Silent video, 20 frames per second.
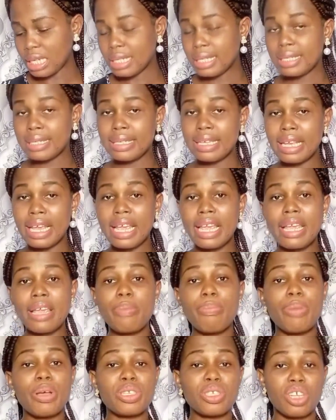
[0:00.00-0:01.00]
C,
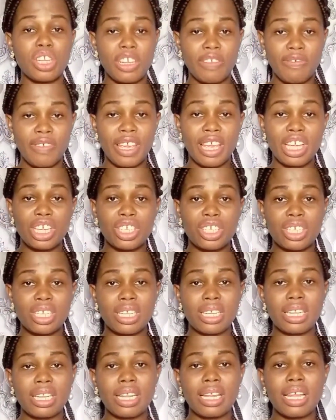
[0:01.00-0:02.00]

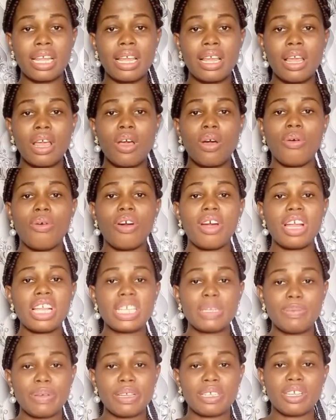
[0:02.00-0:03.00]
personification. What
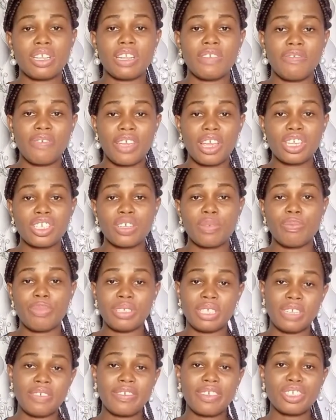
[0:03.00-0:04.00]
is personification?
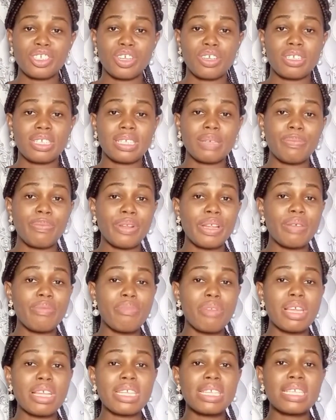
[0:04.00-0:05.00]
Personification simply
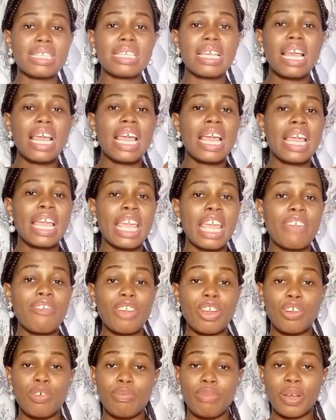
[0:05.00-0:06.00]
means
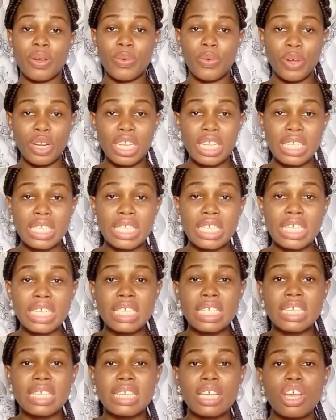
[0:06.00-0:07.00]
giving human
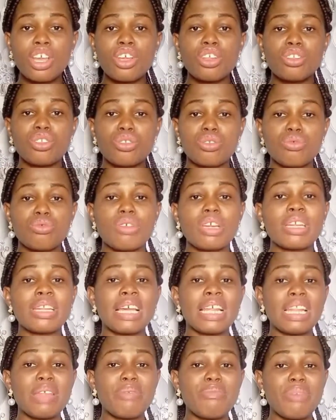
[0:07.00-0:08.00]
qualities to
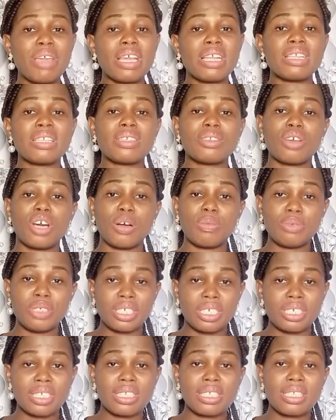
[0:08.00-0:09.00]
inanimate
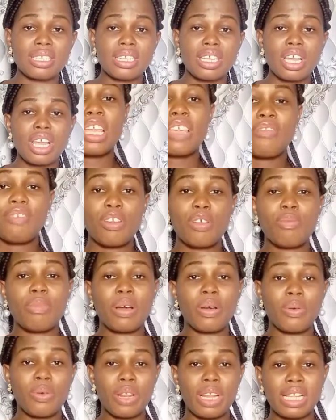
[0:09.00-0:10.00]
objects. Giving
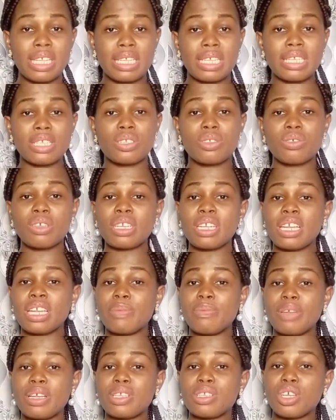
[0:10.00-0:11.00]
human qualities to
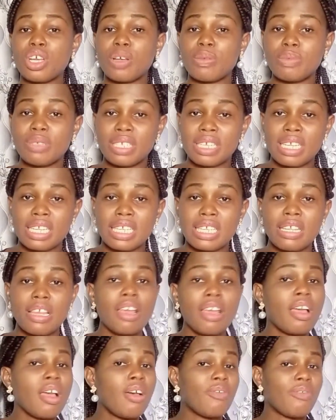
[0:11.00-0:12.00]
inanimate objects.
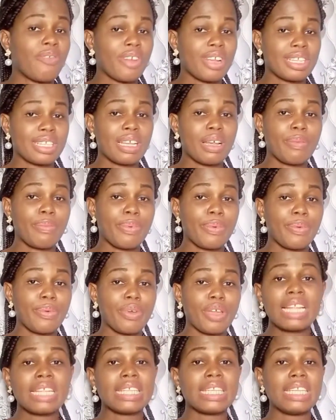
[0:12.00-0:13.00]
For
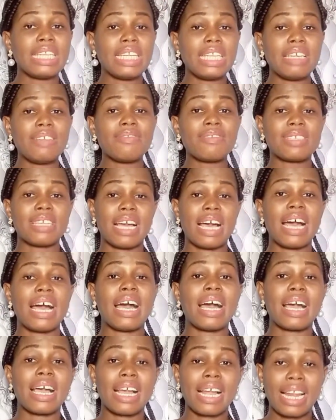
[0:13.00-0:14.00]
example, the leaves
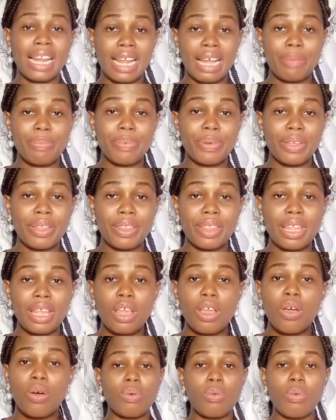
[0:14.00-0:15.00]
are clapping.
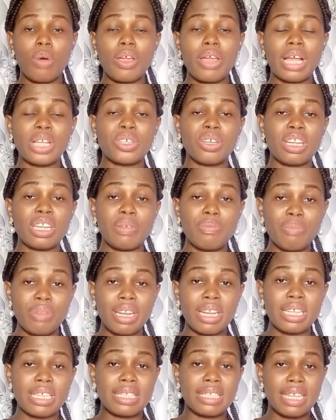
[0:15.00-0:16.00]
What you actually
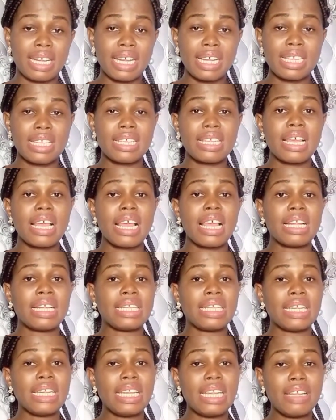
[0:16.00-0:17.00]
mean is that
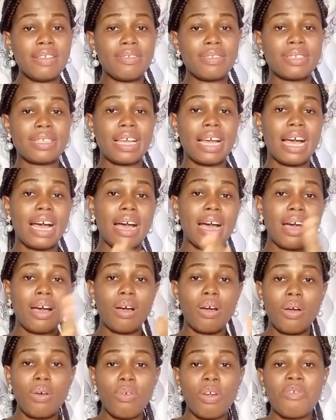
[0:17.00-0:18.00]
the leaves are
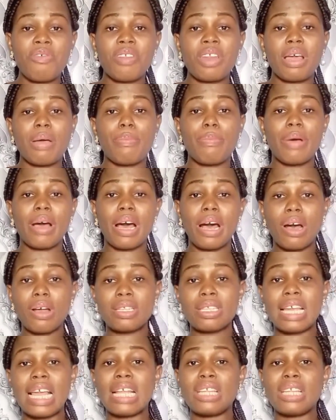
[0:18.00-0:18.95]
waving about